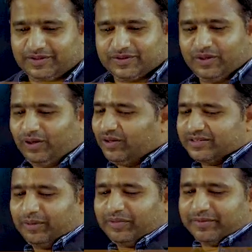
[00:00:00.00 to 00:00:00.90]
So
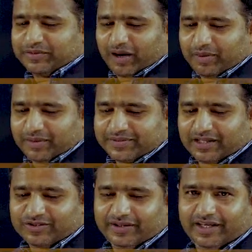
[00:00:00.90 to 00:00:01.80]
sometimes problems
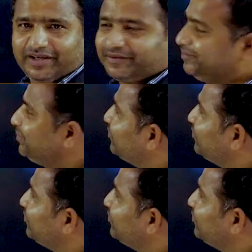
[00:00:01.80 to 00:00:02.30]
also there.